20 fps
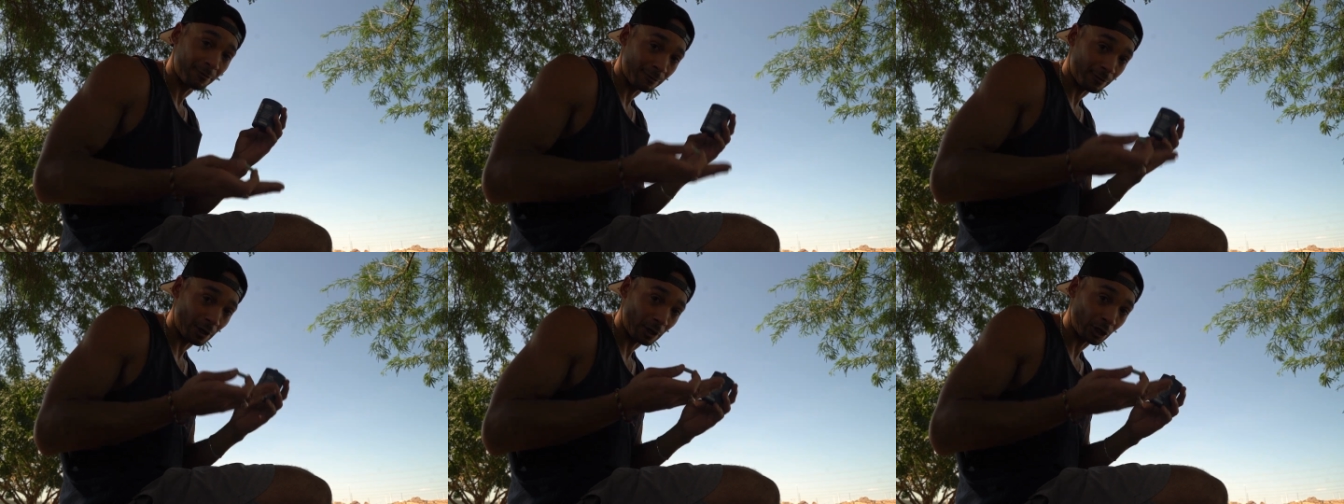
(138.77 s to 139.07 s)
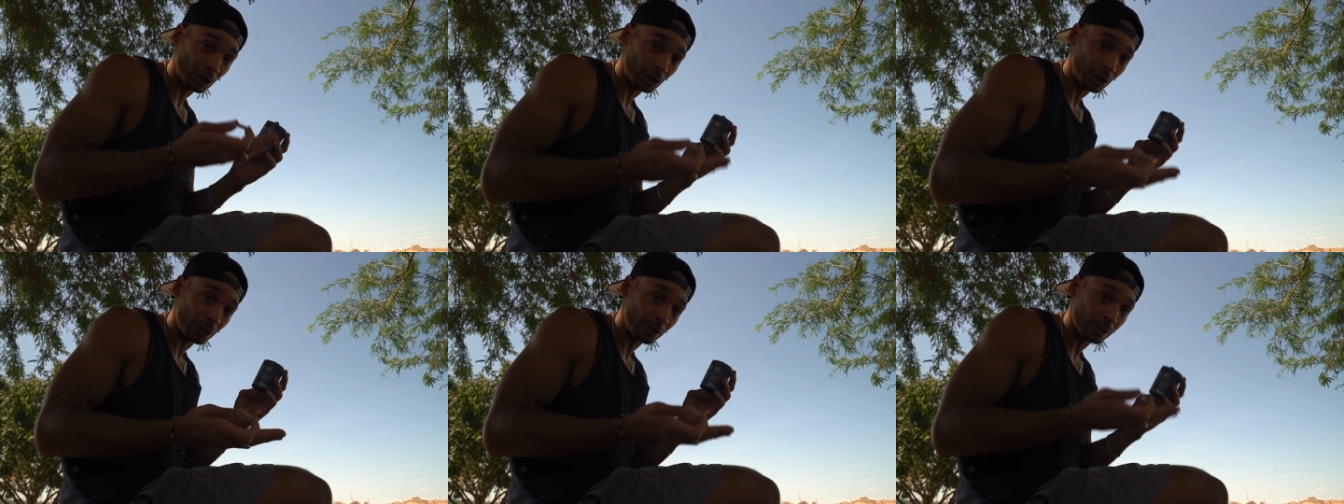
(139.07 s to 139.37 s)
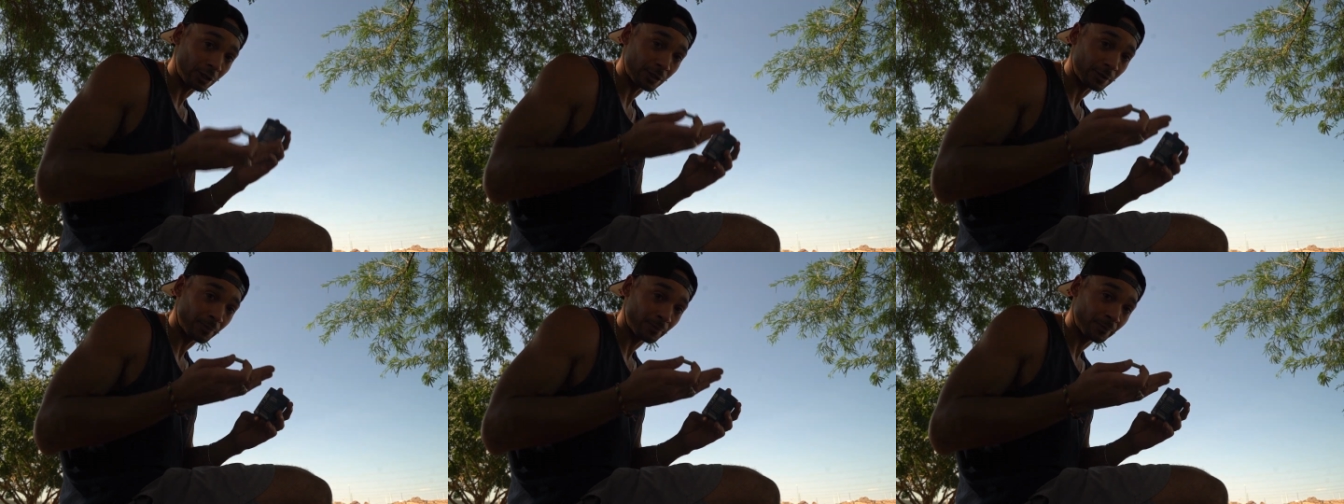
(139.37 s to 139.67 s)

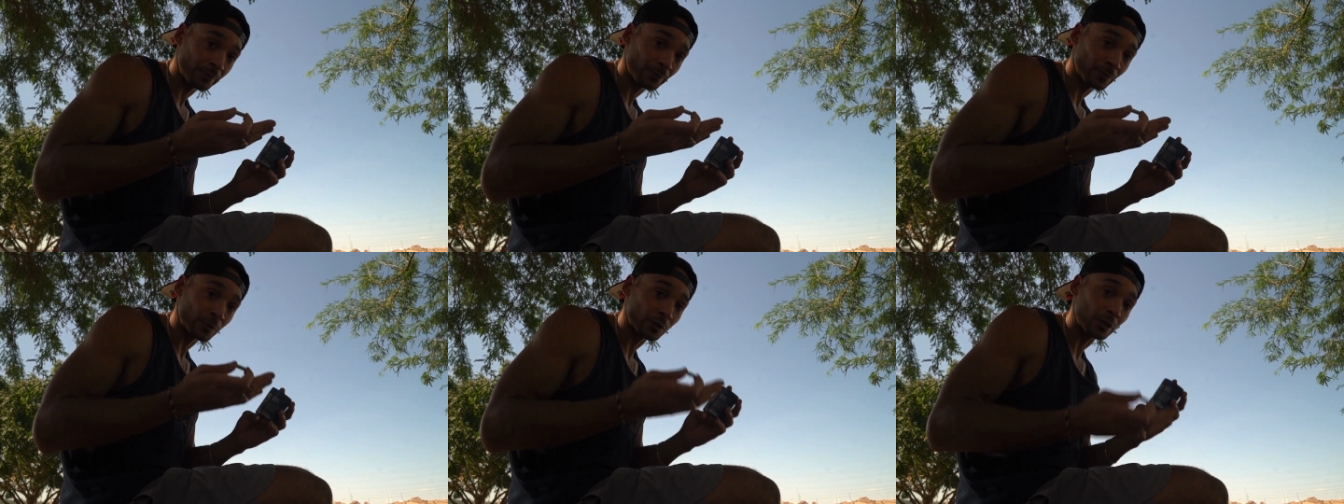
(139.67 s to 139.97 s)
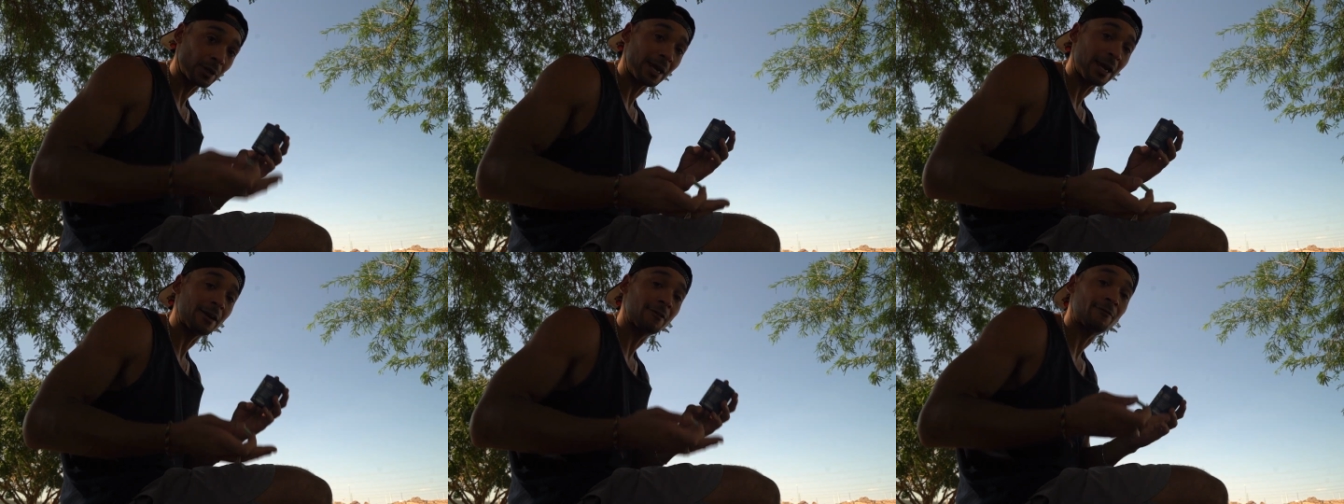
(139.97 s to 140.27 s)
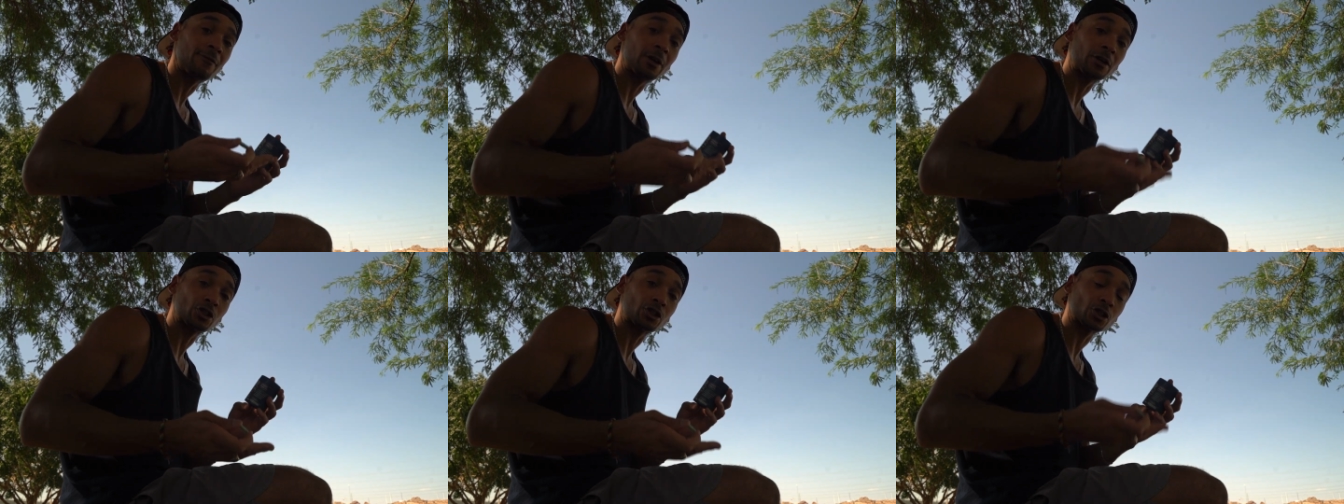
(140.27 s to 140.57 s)
functions so that it
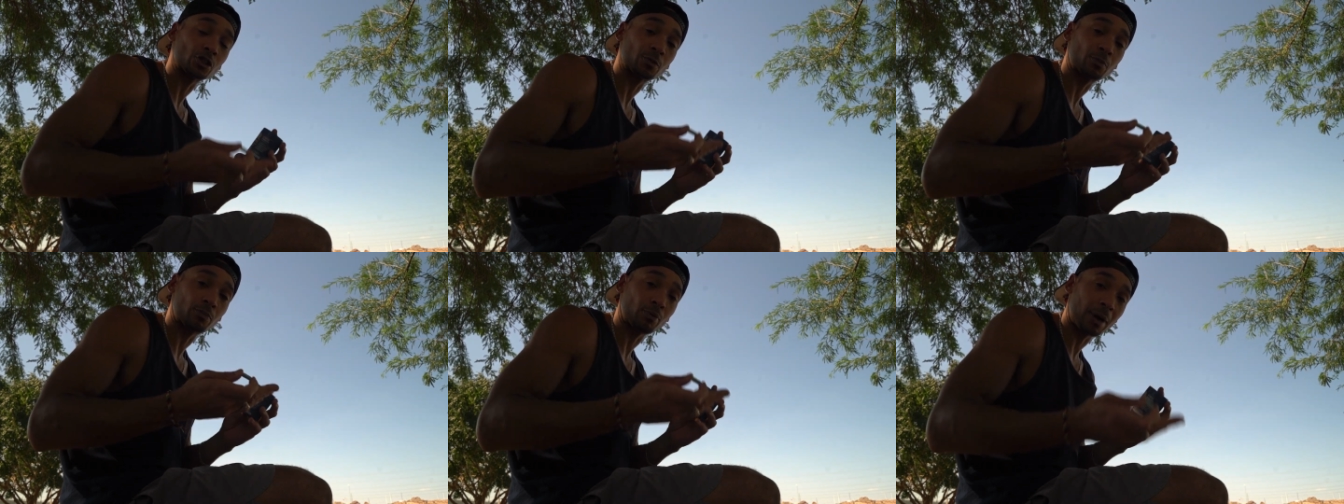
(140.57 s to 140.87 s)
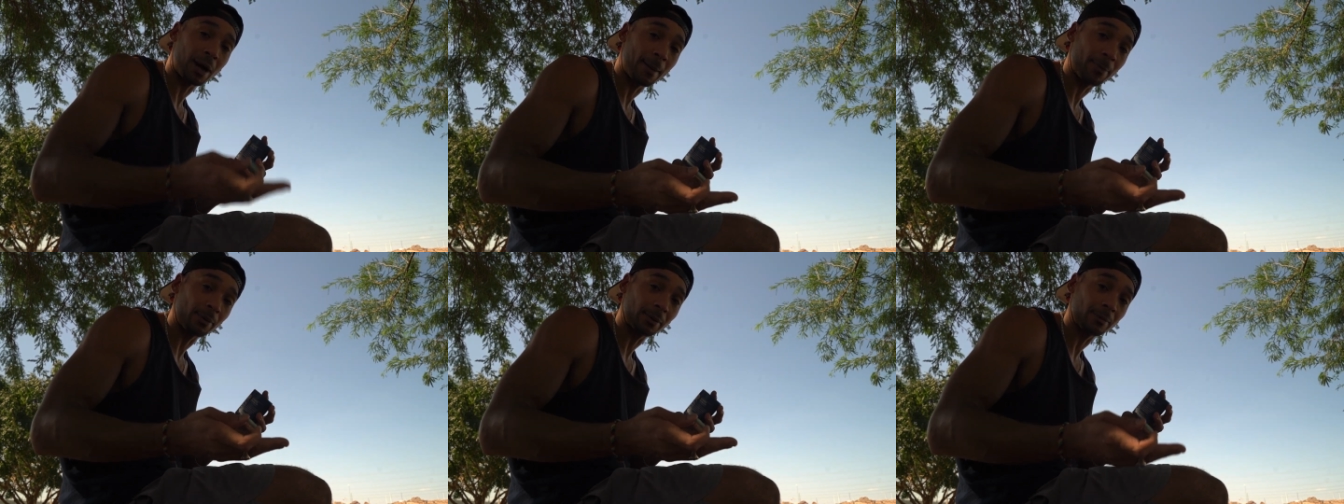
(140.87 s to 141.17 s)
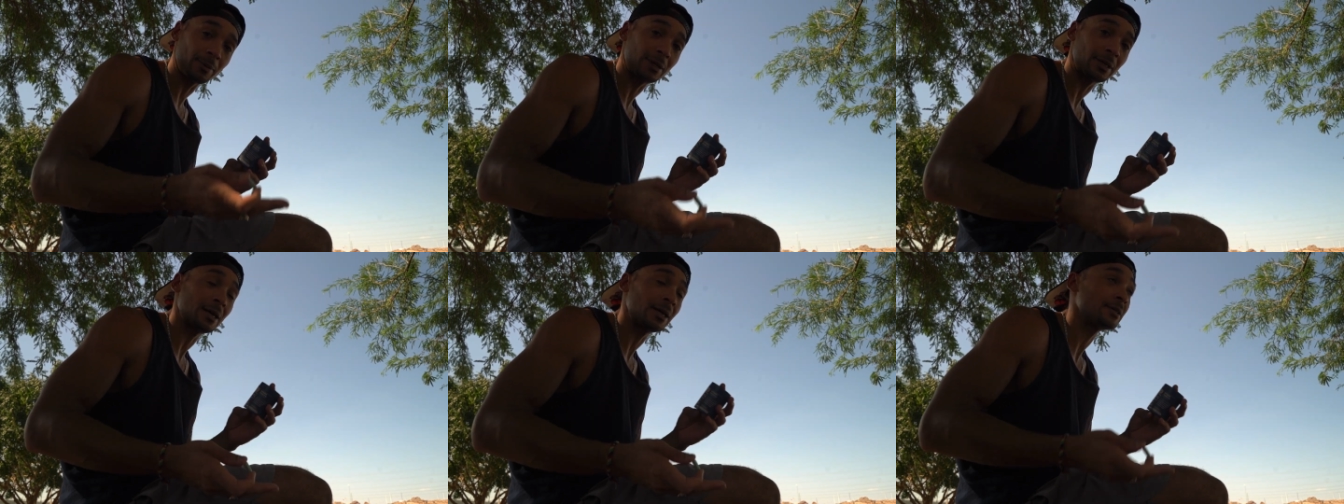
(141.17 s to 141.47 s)
functions properly
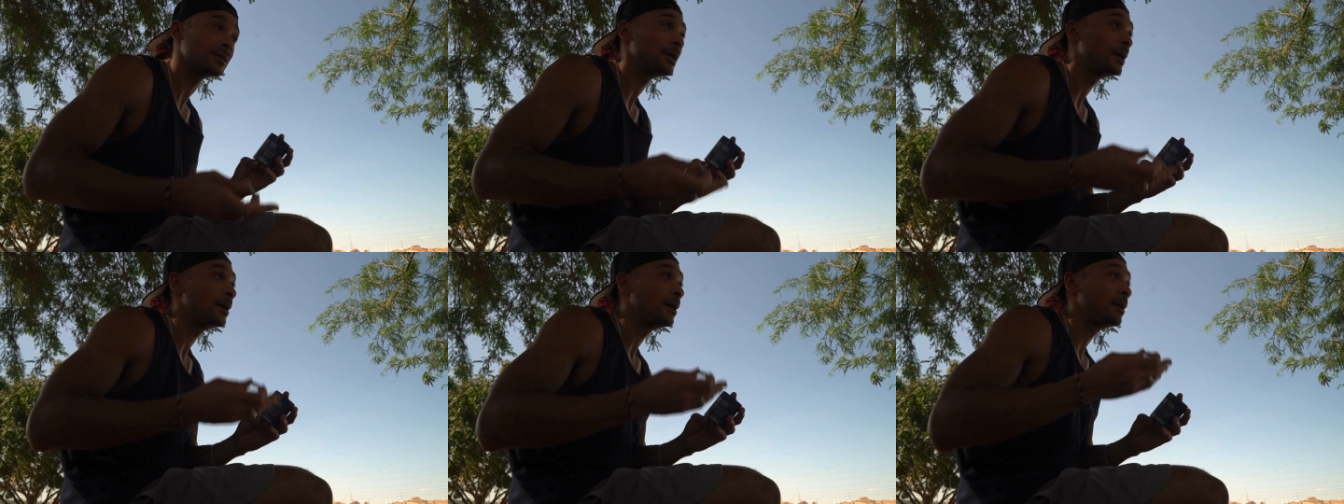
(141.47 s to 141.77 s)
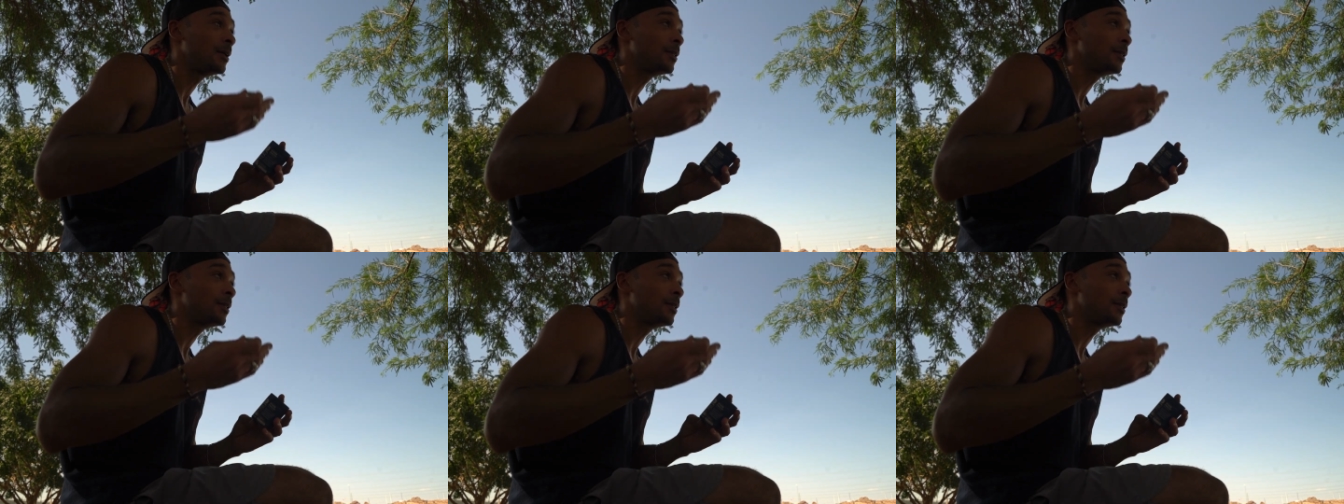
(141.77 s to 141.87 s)
because